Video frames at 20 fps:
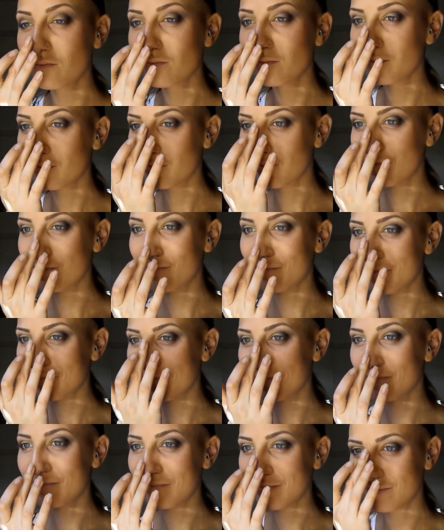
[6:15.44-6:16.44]
Okay,
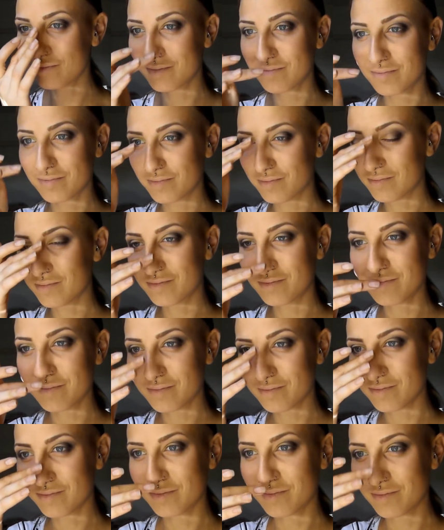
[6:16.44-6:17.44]
and
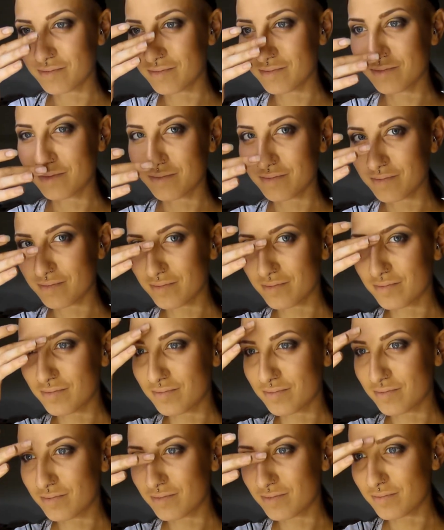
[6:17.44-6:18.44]
on my nose,
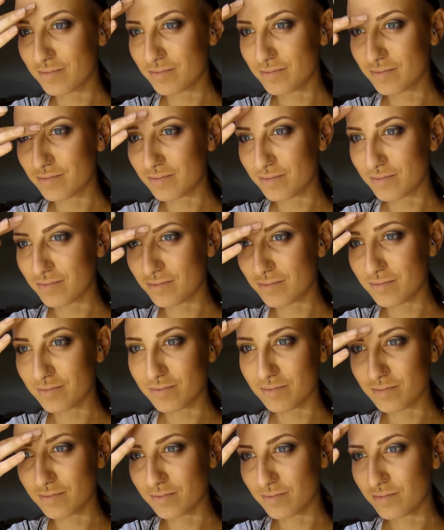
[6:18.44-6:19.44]
even if it looks
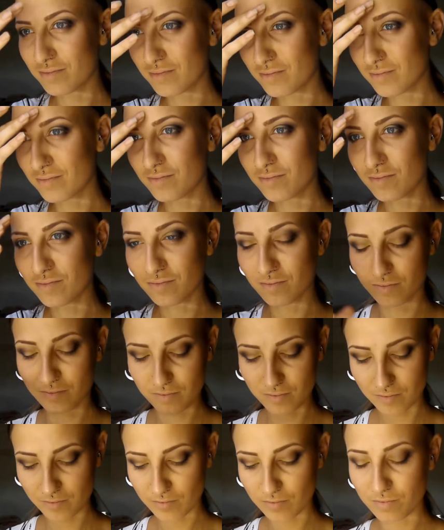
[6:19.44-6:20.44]
ridiculous, I
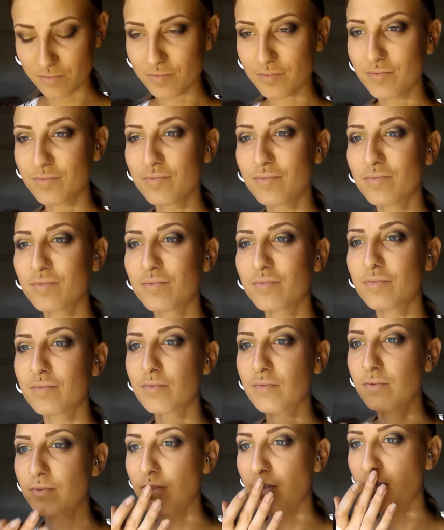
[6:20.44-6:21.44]
know.
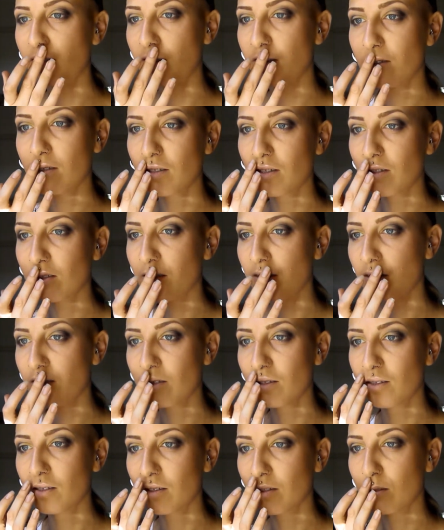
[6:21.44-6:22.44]

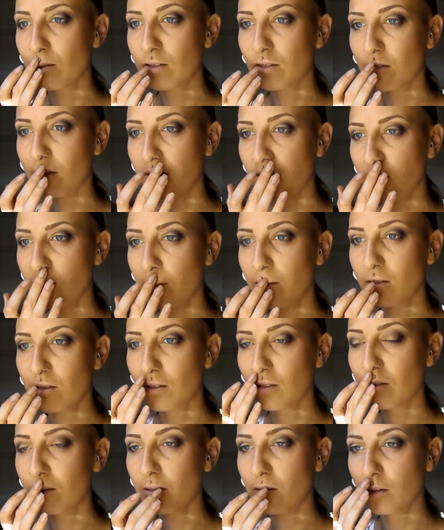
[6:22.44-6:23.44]
And a bit on my
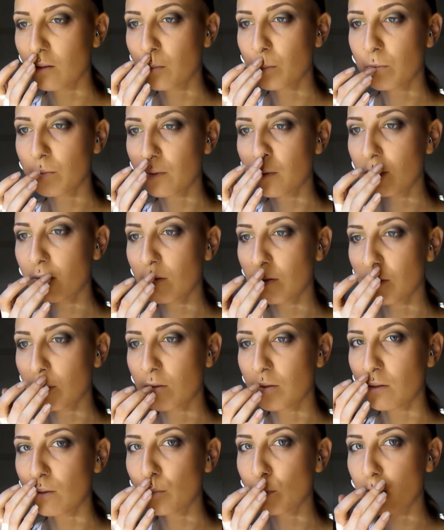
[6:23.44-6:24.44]
lips, so they will
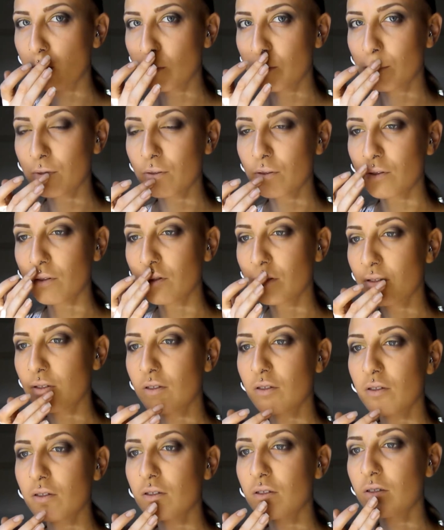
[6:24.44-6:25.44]
look more
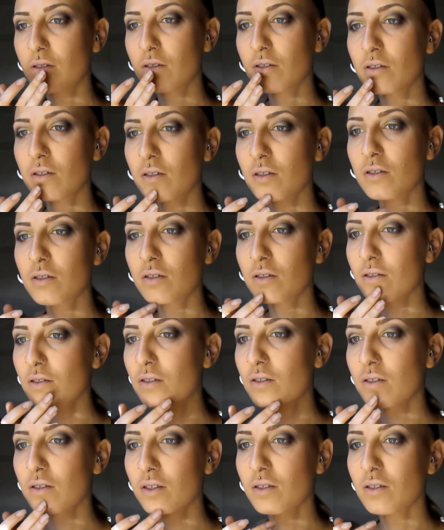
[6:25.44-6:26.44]

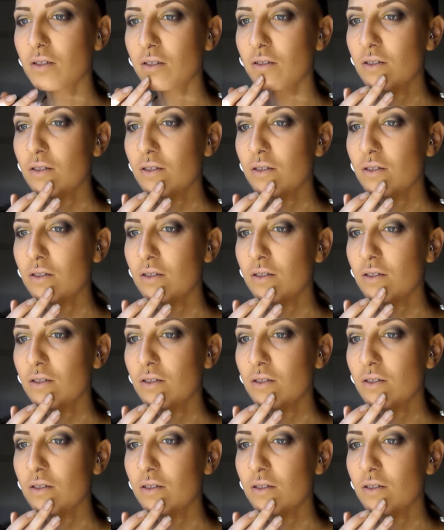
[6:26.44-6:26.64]
dimensional.